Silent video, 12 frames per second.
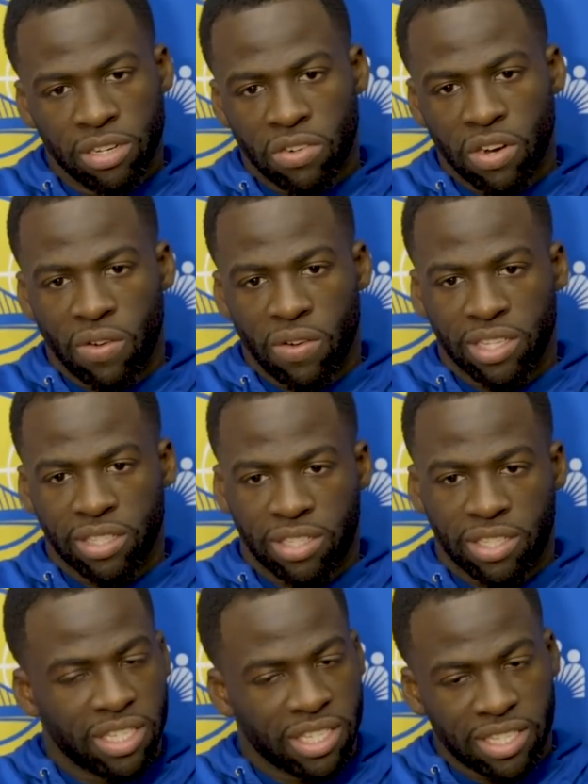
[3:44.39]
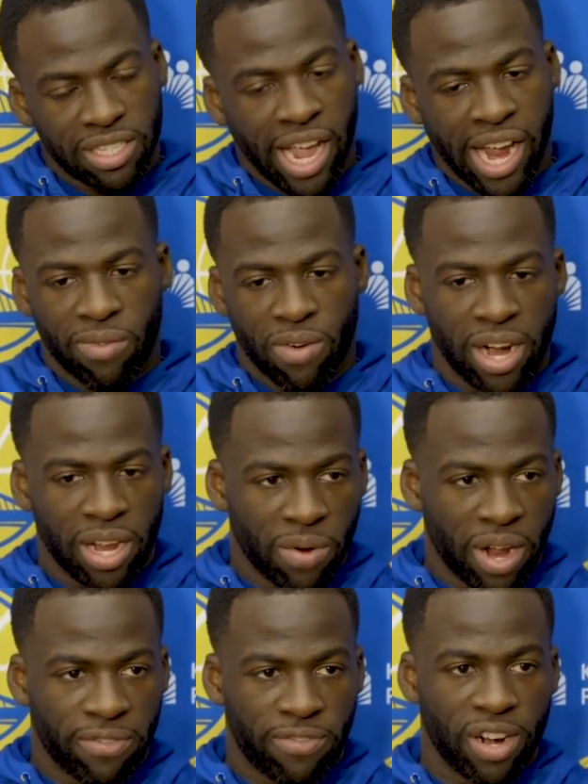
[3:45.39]
You know, and just staying ready,
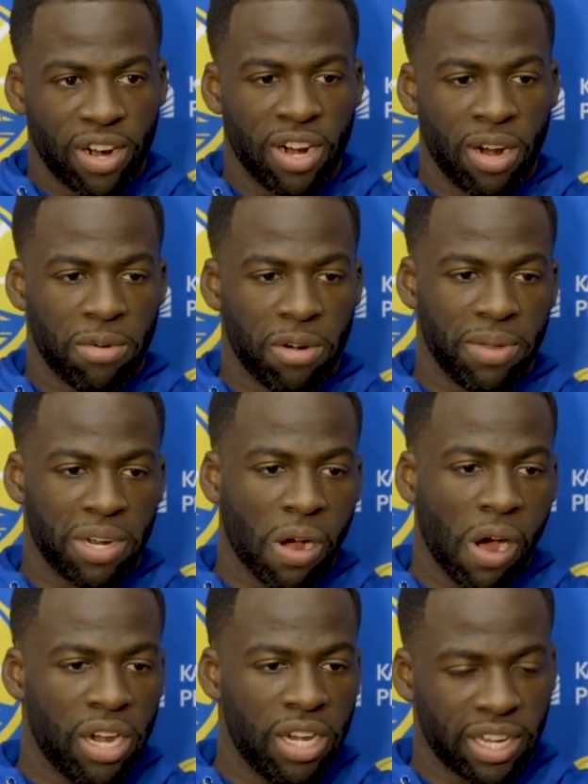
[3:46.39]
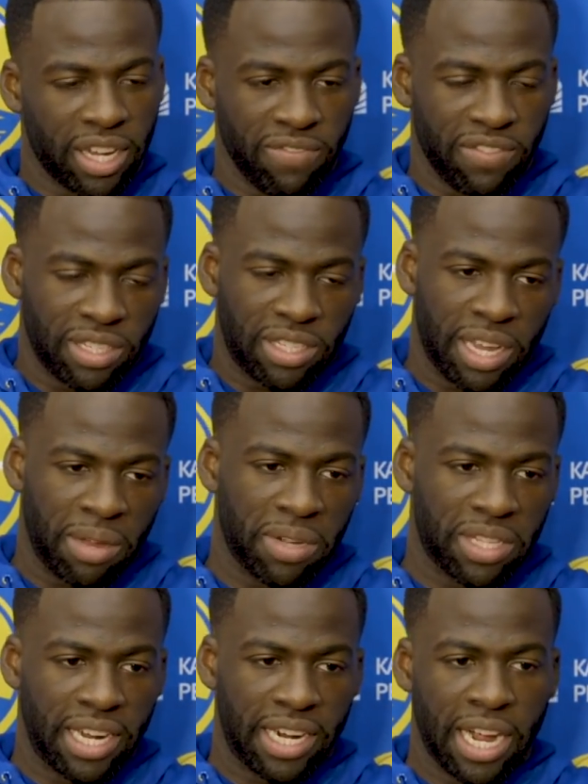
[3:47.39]
waiting for their number to be called, and giving the team
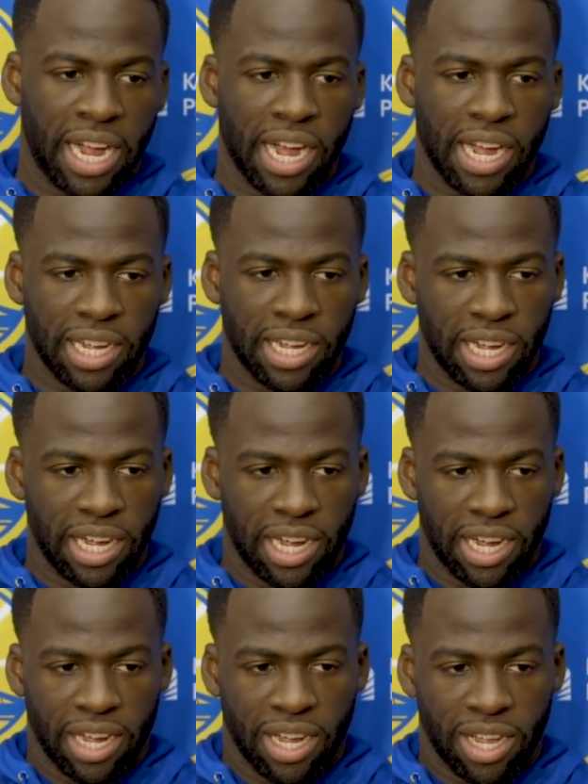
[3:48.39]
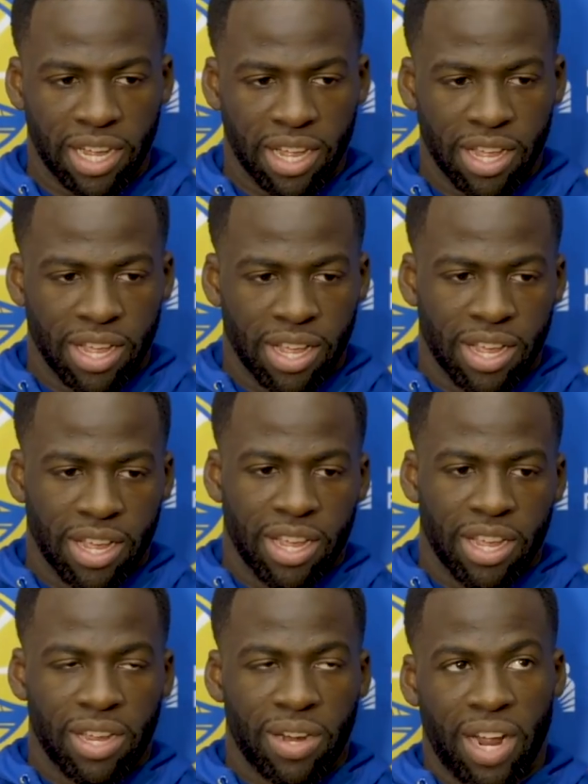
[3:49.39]
what they got. Uh,
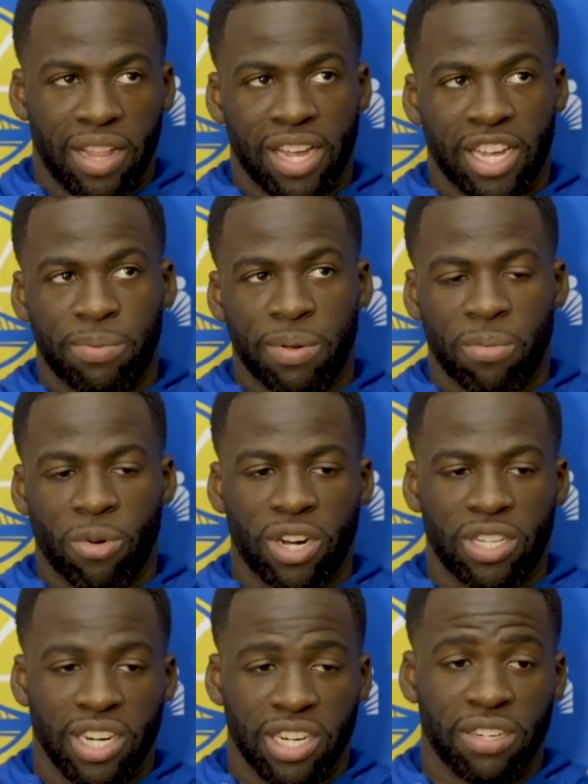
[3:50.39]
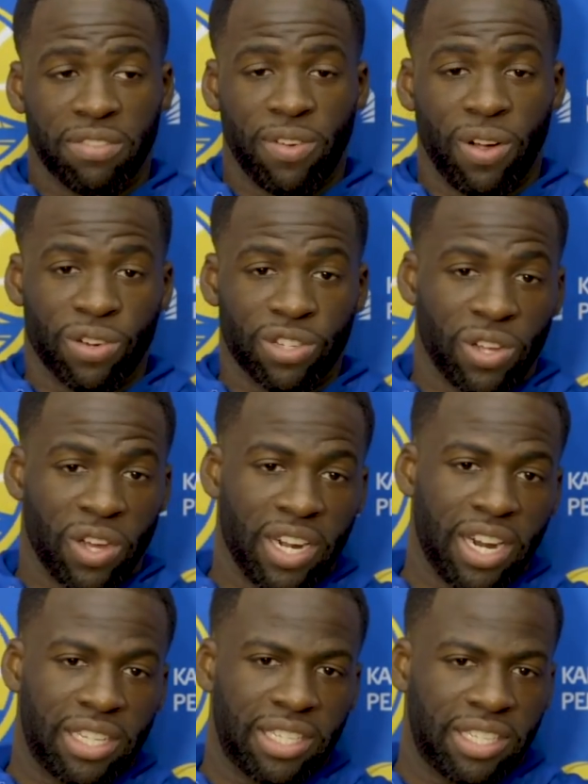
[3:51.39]
you know, I think it's been more attention focused on
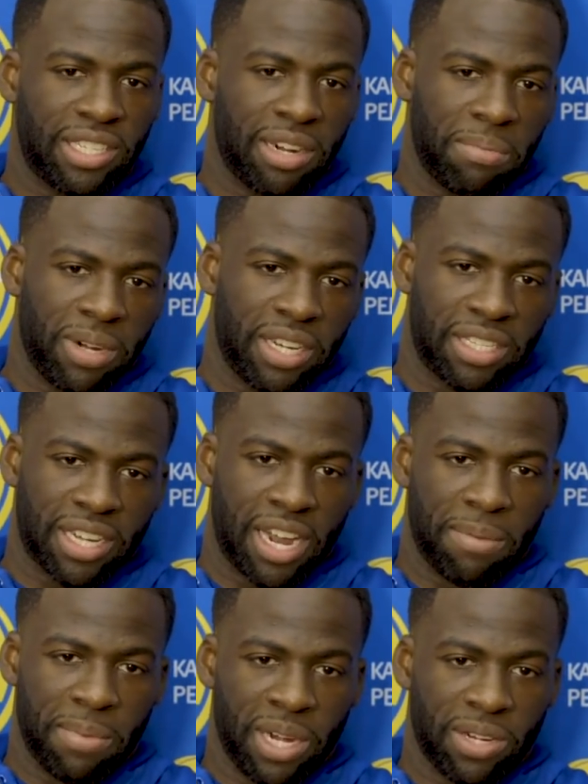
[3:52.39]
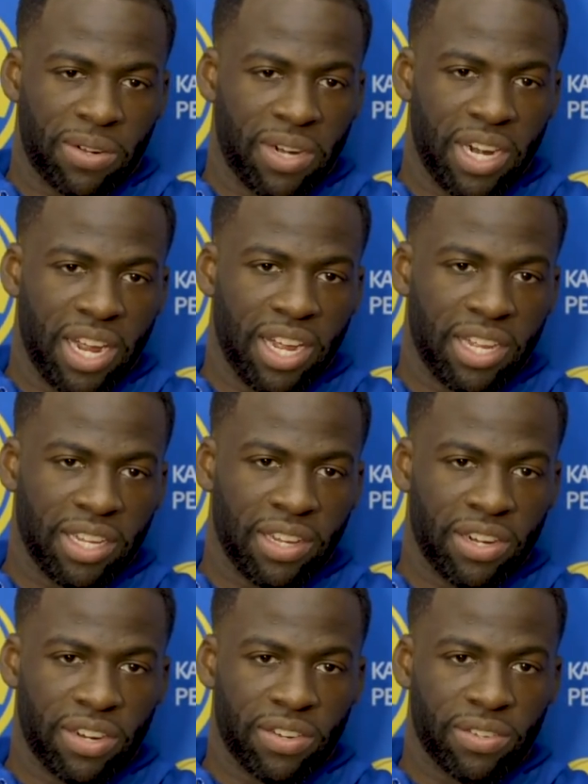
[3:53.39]
that this year, but he's kind of been doing that. You
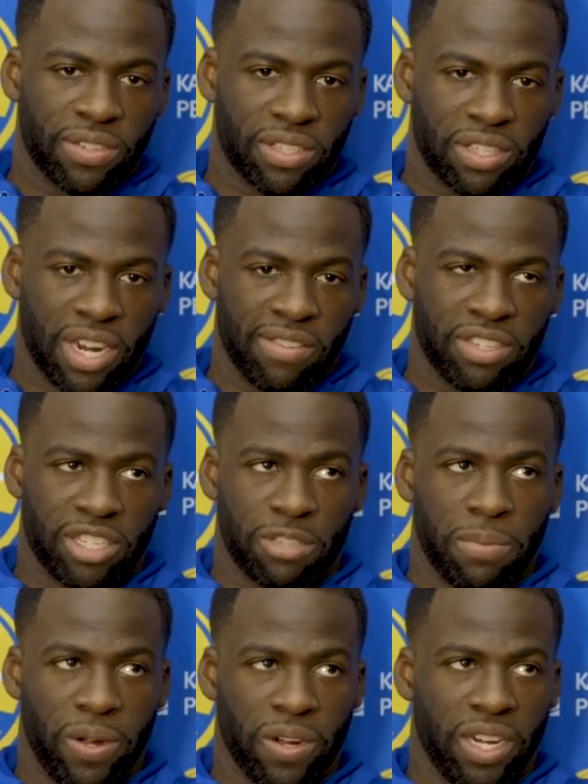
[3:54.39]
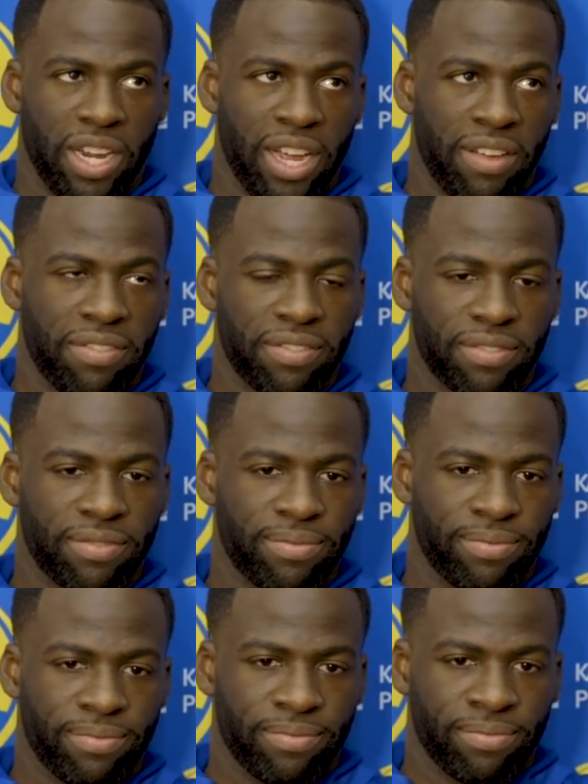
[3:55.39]
know, ever since Bogut left,
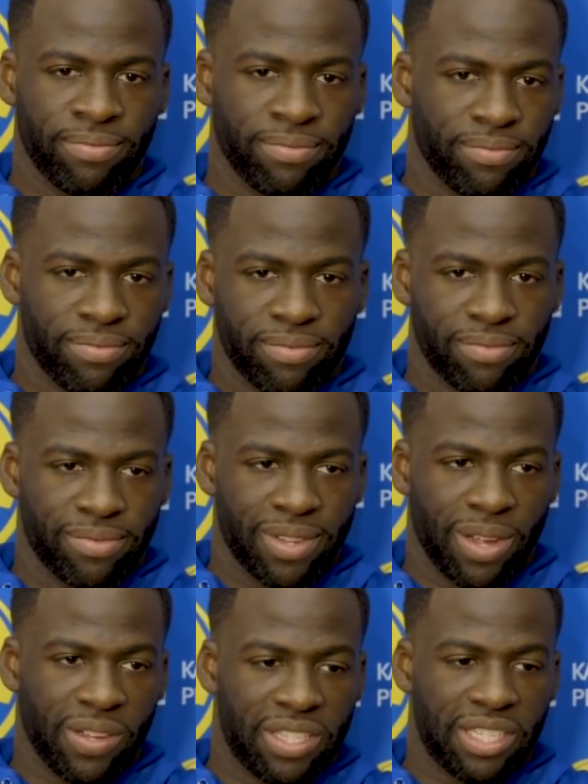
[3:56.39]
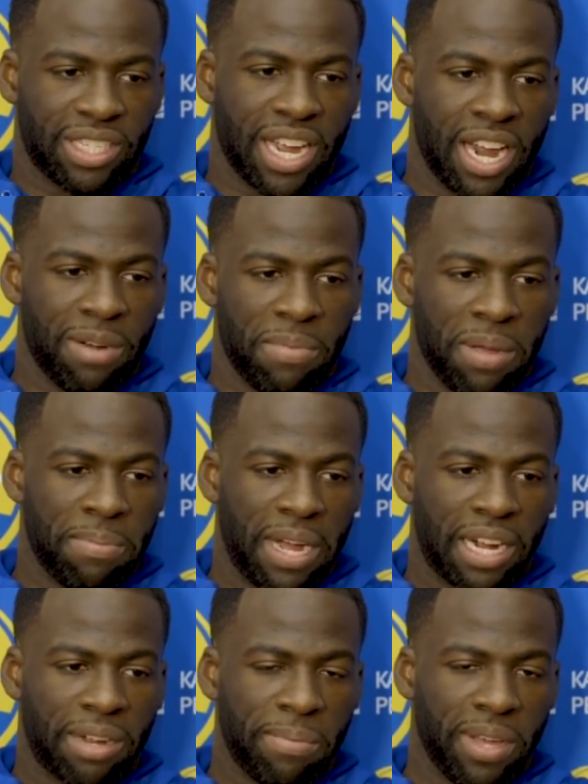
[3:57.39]
you know, it's just kind of been
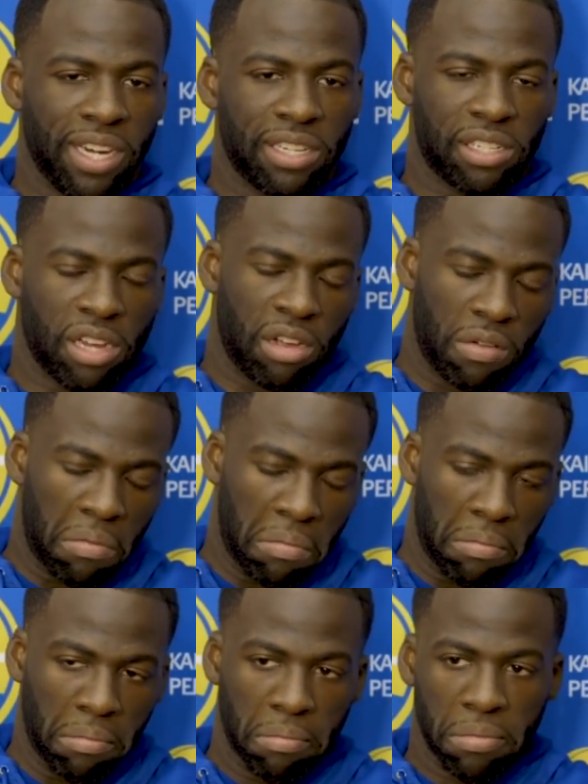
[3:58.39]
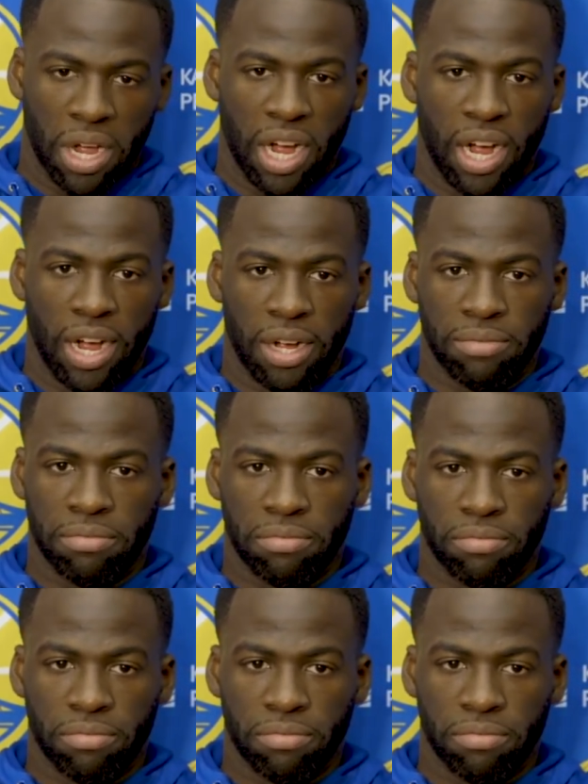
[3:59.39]
by committee. So. Um,